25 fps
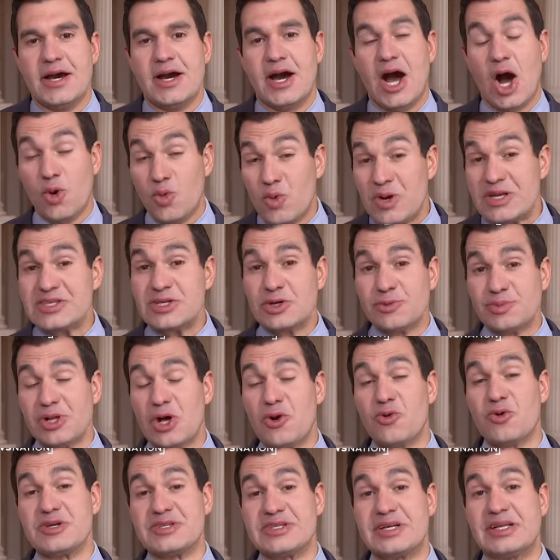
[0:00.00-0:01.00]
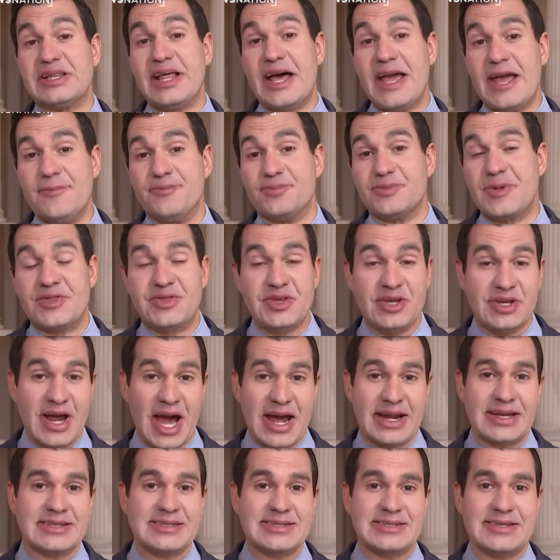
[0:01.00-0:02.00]
A whistleblower's claim that the
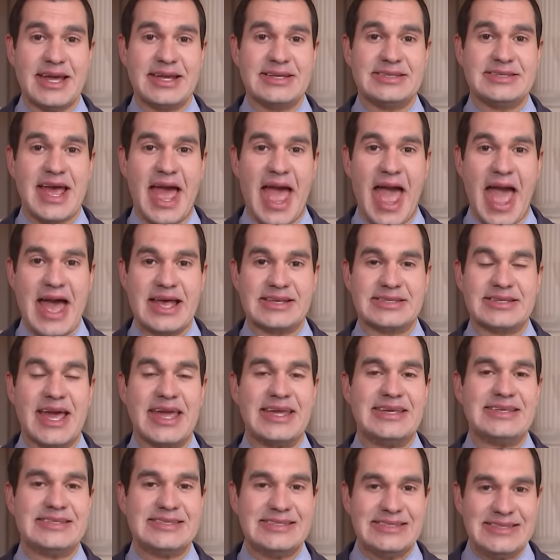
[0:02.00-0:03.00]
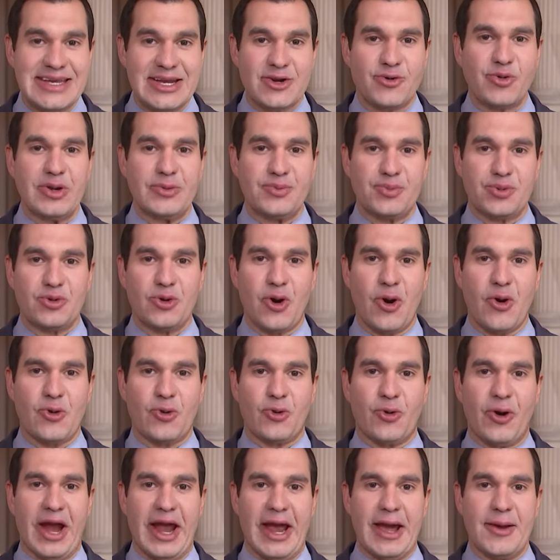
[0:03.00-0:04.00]
United States has a secret
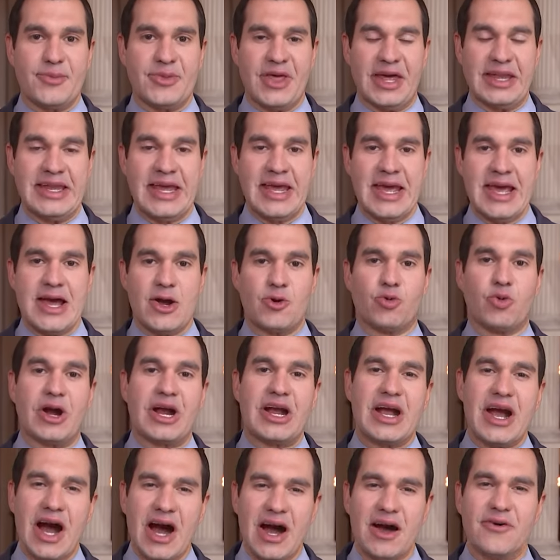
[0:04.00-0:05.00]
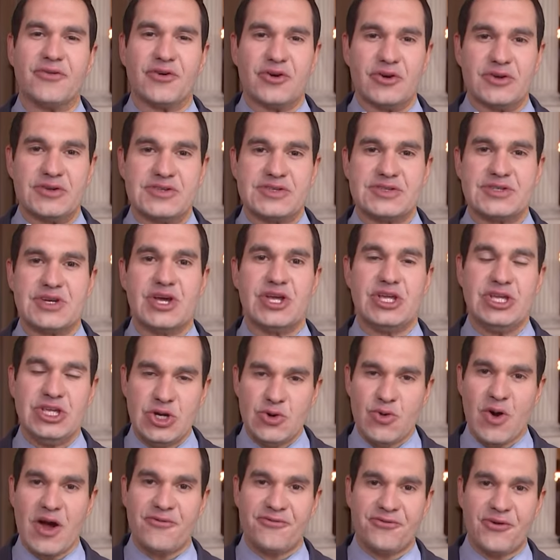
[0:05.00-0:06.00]
program that recovers
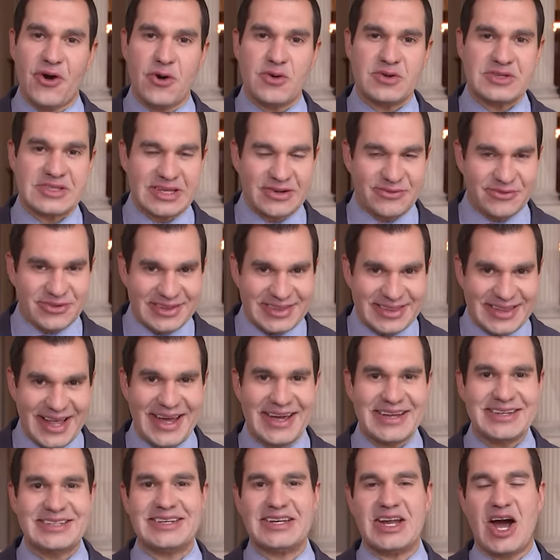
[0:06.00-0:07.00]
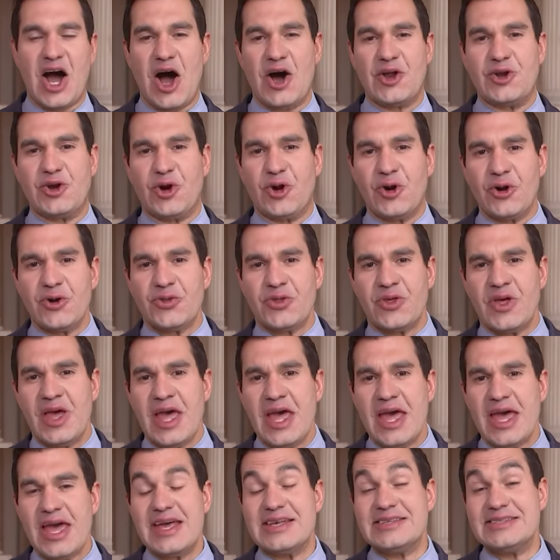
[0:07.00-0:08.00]
U F Os that have landed on Earth
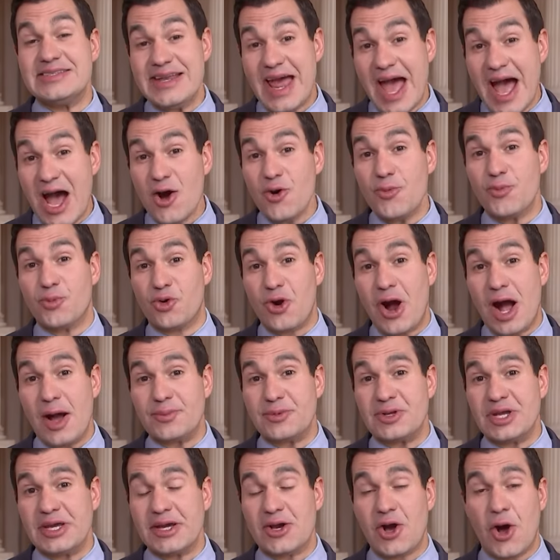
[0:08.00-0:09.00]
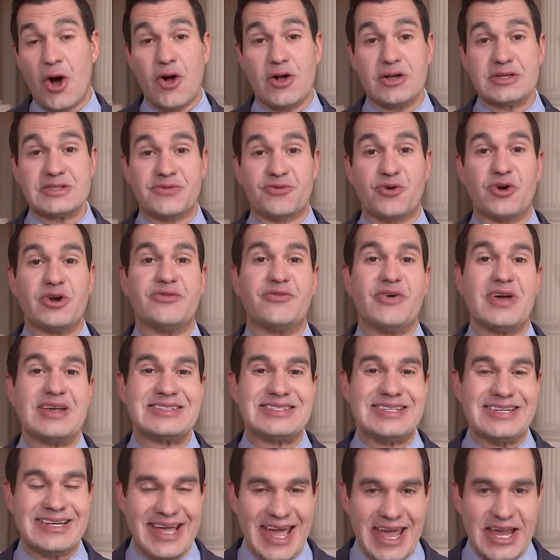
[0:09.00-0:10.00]
is now prompting calls for
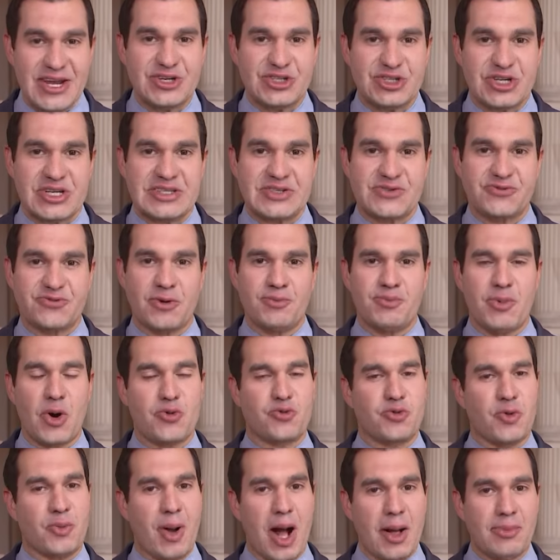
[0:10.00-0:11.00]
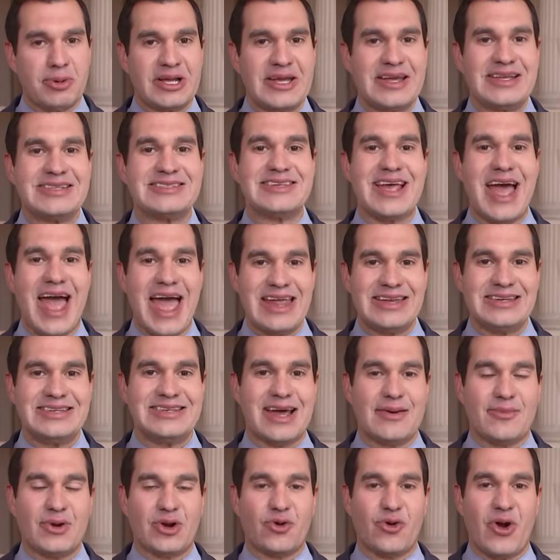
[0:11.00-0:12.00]
investigations from both Republicans and
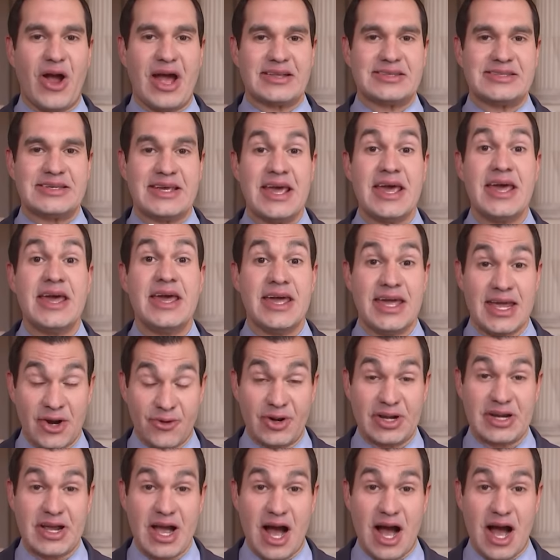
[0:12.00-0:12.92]
Democrats here in